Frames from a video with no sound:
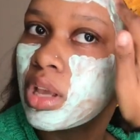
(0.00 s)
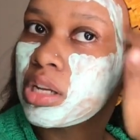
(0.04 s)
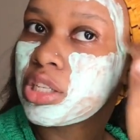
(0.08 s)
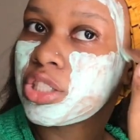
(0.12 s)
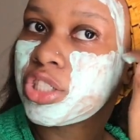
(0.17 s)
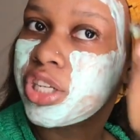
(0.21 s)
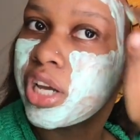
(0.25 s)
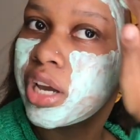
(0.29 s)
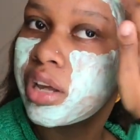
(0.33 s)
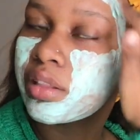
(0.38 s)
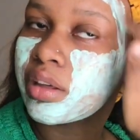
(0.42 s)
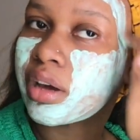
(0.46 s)

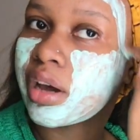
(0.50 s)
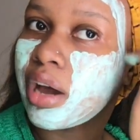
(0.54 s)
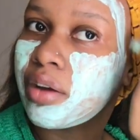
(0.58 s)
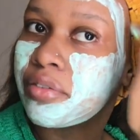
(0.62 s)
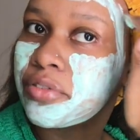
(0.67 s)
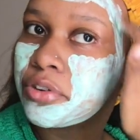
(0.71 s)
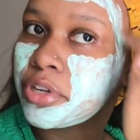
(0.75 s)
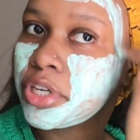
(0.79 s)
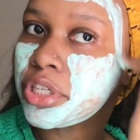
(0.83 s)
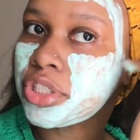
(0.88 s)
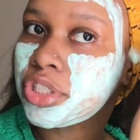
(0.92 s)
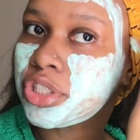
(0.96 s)
check the
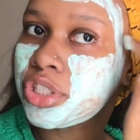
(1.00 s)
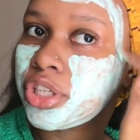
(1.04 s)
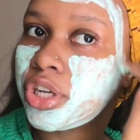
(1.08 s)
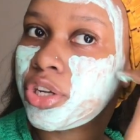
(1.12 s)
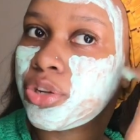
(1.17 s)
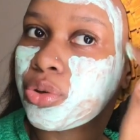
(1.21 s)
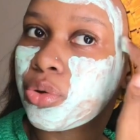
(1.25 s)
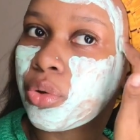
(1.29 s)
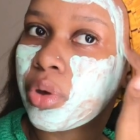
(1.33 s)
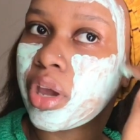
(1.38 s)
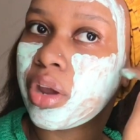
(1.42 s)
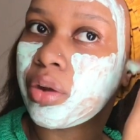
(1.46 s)
coverage
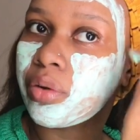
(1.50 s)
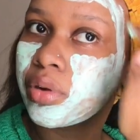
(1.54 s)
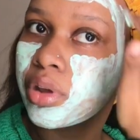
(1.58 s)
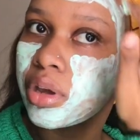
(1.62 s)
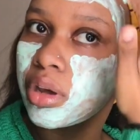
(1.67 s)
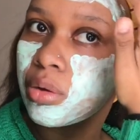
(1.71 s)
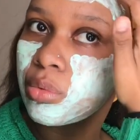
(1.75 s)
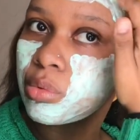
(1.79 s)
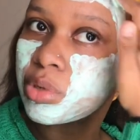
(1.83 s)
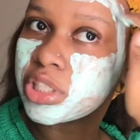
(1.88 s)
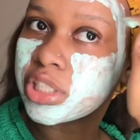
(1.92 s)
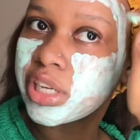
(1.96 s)
in your
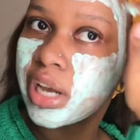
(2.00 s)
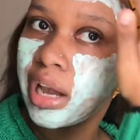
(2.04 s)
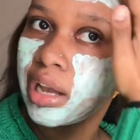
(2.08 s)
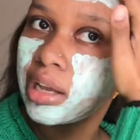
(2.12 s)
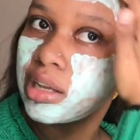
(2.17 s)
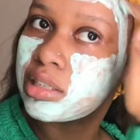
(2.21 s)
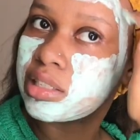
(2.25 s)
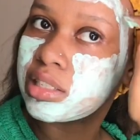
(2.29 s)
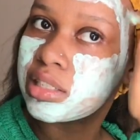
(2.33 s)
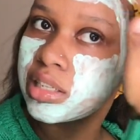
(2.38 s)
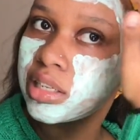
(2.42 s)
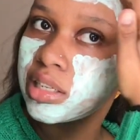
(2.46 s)
area, which
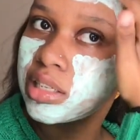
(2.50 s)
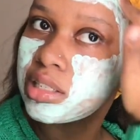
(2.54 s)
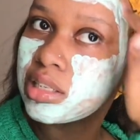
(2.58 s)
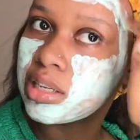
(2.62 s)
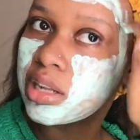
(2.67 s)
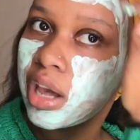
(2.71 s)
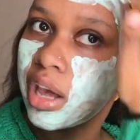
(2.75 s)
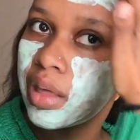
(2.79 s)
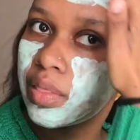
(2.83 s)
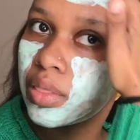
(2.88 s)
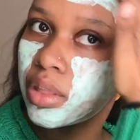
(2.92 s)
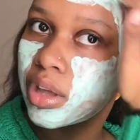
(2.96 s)
I did,
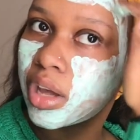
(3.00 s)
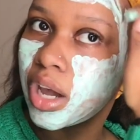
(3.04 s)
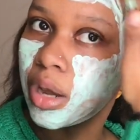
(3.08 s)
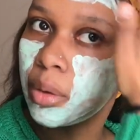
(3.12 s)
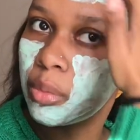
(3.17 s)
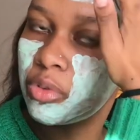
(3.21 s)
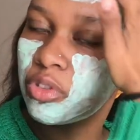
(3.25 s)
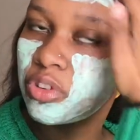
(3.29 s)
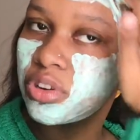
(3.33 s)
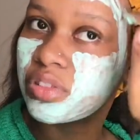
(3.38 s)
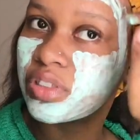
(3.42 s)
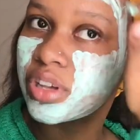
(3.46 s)
and
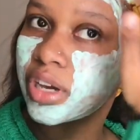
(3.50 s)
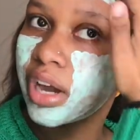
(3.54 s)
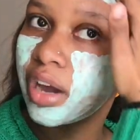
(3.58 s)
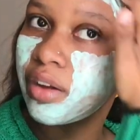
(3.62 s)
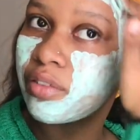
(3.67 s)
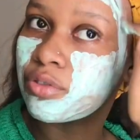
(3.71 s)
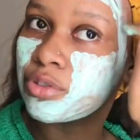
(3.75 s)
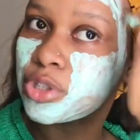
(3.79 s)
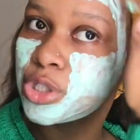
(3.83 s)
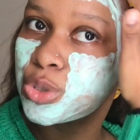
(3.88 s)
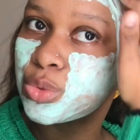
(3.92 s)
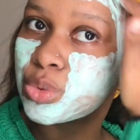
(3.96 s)
the
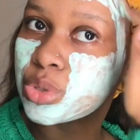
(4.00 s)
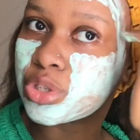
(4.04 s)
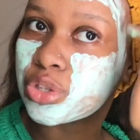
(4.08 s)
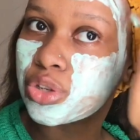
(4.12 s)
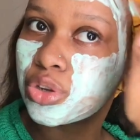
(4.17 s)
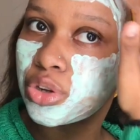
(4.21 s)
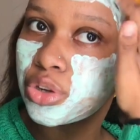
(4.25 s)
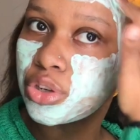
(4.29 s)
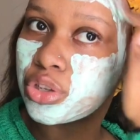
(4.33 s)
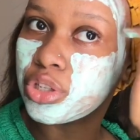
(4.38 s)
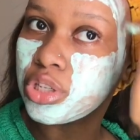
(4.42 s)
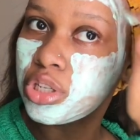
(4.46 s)
coverage was
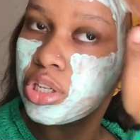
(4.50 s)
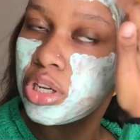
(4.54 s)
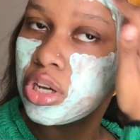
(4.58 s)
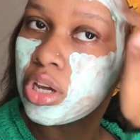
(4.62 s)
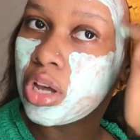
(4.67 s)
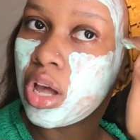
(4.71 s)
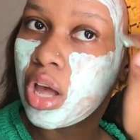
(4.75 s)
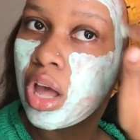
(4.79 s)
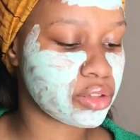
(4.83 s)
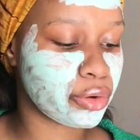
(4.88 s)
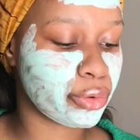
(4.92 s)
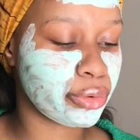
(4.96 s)
good.
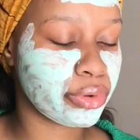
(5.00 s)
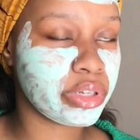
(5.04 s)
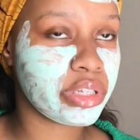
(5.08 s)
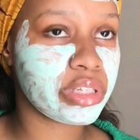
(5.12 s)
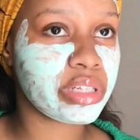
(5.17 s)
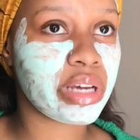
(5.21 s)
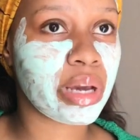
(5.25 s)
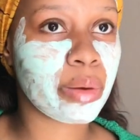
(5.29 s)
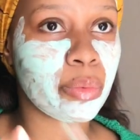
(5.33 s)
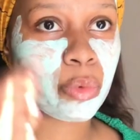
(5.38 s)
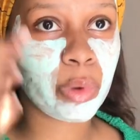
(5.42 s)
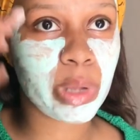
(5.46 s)
The only
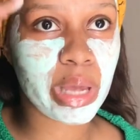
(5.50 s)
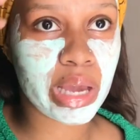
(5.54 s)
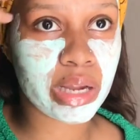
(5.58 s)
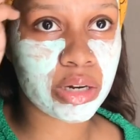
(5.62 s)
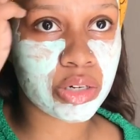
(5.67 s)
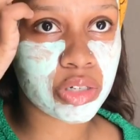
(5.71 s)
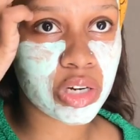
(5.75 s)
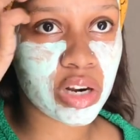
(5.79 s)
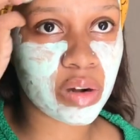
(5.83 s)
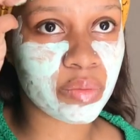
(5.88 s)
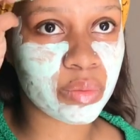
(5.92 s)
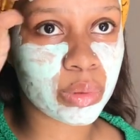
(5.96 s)
time we
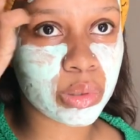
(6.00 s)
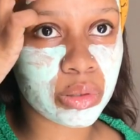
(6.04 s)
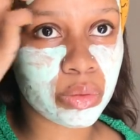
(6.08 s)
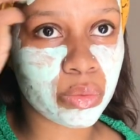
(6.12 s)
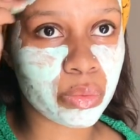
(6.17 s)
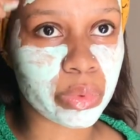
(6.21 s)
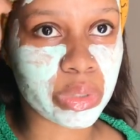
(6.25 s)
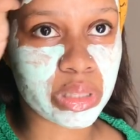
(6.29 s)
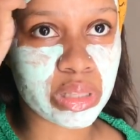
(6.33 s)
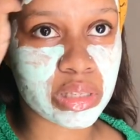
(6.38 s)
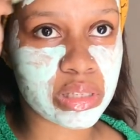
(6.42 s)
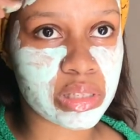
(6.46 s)
had trouble
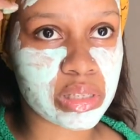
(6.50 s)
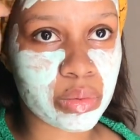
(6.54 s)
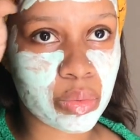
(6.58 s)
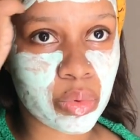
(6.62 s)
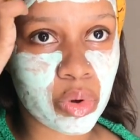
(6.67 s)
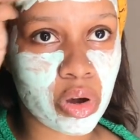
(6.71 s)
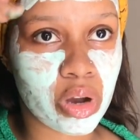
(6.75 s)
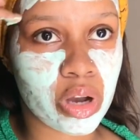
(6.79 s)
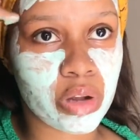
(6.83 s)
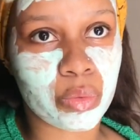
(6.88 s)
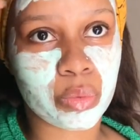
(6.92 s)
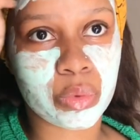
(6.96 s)
with the SIM
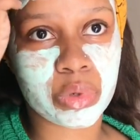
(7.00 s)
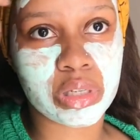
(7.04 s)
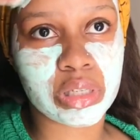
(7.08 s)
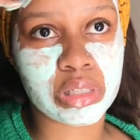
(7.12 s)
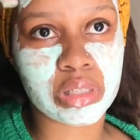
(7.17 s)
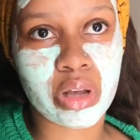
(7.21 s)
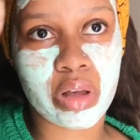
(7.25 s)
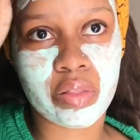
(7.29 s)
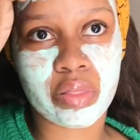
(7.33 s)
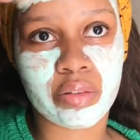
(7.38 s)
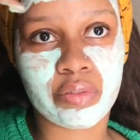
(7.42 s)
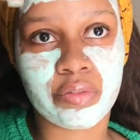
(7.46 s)
card was
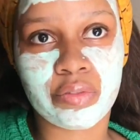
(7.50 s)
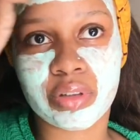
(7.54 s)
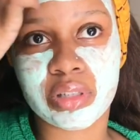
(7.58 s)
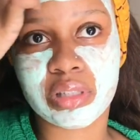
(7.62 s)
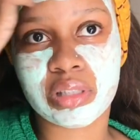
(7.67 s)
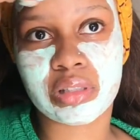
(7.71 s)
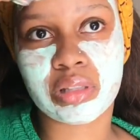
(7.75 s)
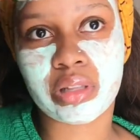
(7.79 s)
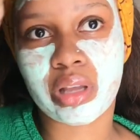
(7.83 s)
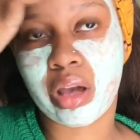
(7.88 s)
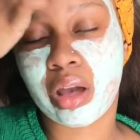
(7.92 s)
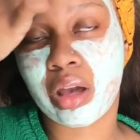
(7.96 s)
on the
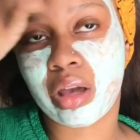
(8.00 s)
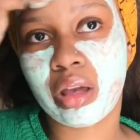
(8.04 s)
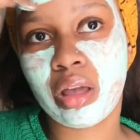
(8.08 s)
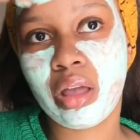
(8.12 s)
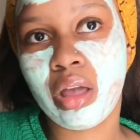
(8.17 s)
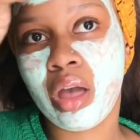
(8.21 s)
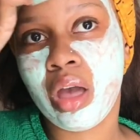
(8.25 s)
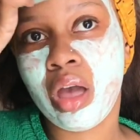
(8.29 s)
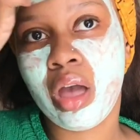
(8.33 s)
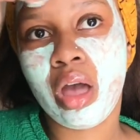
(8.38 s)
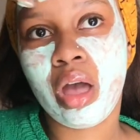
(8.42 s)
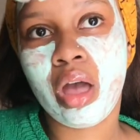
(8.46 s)
first day,
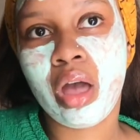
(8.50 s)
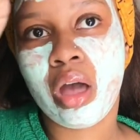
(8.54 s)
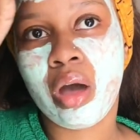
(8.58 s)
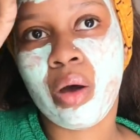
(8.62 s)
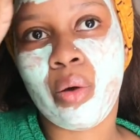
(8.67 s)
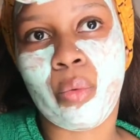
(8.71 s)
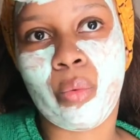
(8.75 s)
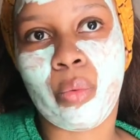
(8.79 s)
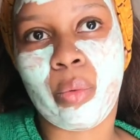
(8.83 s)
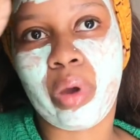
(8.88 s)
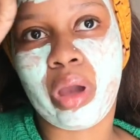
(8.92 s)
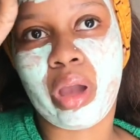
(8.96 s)

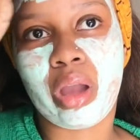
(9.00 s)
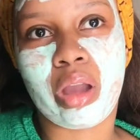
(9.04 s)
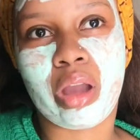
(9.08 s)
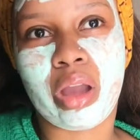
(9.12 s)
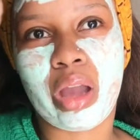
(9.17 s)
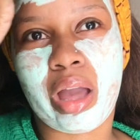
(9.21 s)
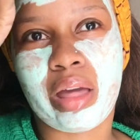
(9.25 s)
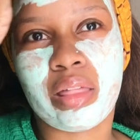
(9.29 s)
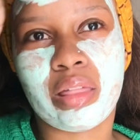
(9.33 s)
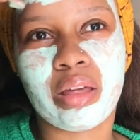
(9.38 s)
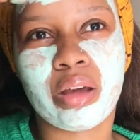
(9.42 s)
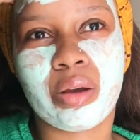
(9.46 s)
where
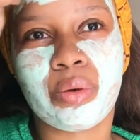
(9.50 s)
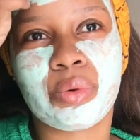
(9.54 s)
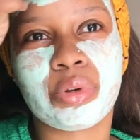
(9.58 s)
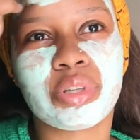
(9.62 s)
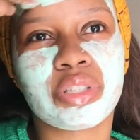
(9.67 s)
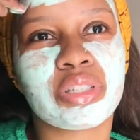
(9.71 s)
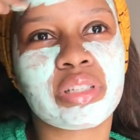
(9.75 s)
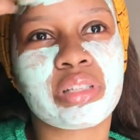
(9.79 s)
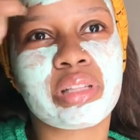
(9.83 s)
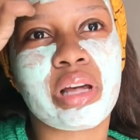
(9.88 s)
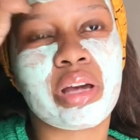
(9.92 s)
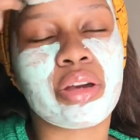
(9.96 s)
I think it
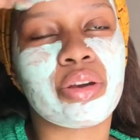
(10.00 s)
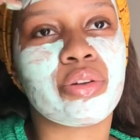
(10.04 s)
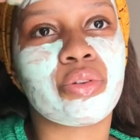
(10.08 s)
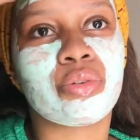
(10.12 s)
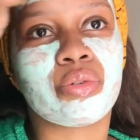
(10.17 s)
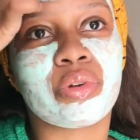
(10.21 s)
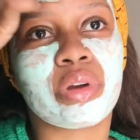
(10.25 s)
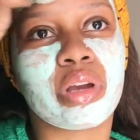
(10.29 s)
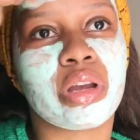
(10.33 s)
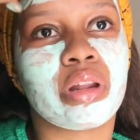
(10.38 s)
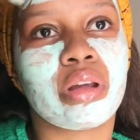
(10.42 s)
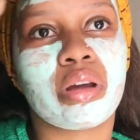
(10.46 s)
was just like, you
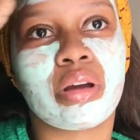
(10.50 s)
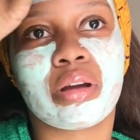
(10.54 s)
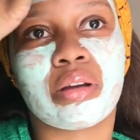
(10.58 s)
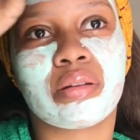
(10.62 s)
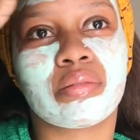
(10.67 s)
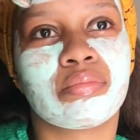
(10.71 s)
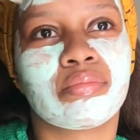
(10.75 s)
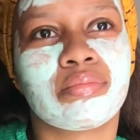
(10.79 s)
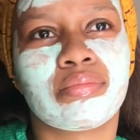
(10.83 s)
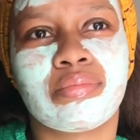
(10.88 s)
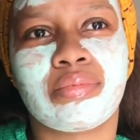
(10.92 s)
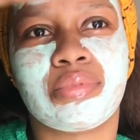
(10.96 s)
know, getting
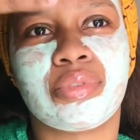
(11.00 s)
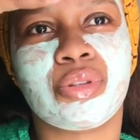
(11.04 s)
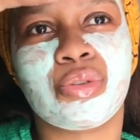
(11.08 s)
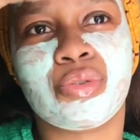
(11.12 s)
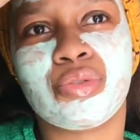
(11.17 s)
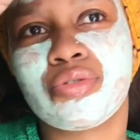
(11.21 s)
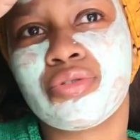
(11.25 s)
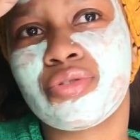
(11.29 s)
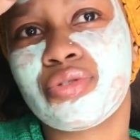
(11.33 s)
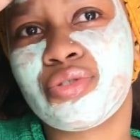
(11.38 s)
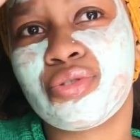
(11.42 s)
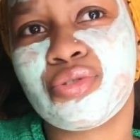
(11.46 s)

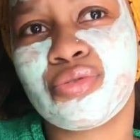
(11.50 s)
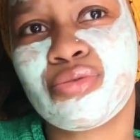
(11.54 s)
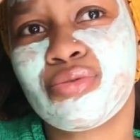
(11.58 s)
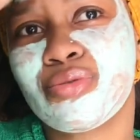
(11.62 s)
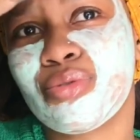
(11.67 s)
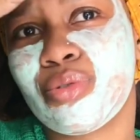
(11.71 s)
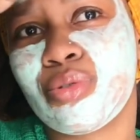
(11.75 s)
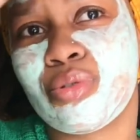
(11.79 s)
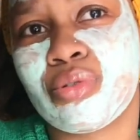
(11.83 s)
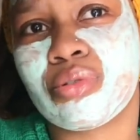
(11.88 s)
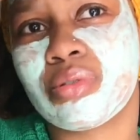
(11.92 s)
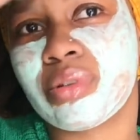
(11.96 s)
used to,
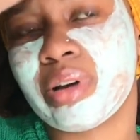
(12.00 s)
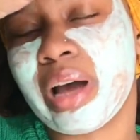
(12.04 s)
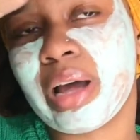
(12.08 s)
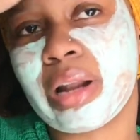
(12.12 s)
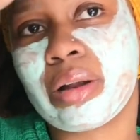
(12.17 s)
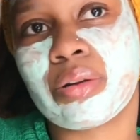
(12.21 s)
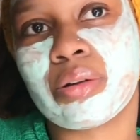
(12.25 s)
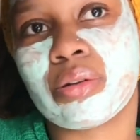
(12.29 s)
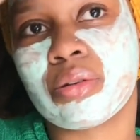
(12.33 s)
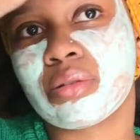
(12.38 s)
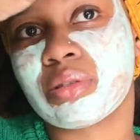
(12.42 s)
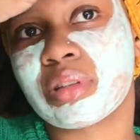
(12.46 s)
or I
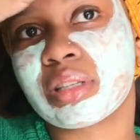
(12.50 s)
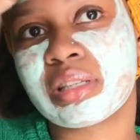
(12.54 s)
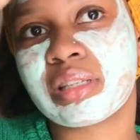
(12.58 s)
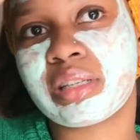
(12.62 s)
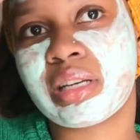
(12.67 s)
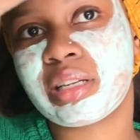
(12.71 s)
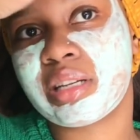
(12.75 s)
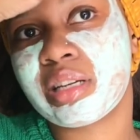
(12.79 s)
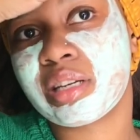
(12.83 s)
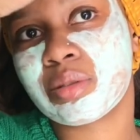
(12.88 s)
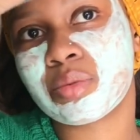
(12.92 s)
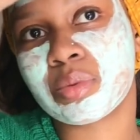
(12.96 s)
don't know, the
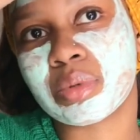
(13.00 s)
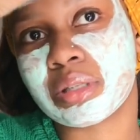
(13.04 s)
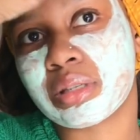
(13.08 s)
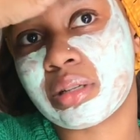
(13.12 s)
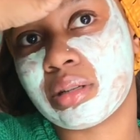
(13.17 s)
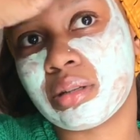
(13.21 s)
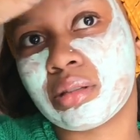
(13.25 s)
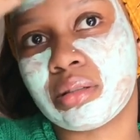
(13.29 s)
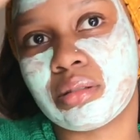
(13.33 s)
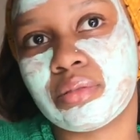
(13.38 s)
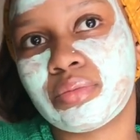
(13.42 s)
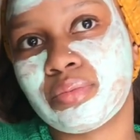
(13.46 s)
settings were
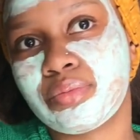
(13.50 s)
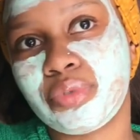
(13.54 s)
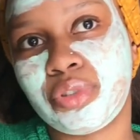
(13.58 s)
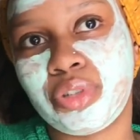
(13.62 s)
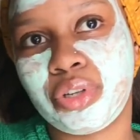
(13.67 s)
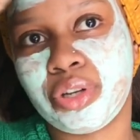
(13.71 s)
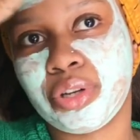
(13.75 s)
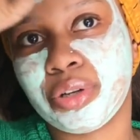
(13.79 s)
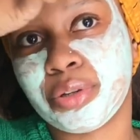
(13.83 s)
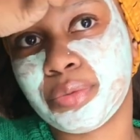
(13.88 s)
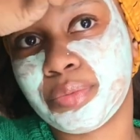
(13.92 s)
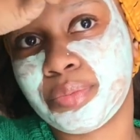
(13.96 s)
still,
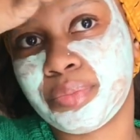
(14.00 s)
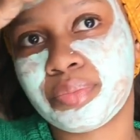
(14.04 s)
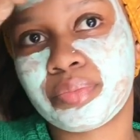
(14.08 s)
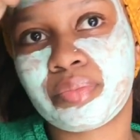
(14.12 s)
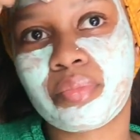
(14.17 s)
you know.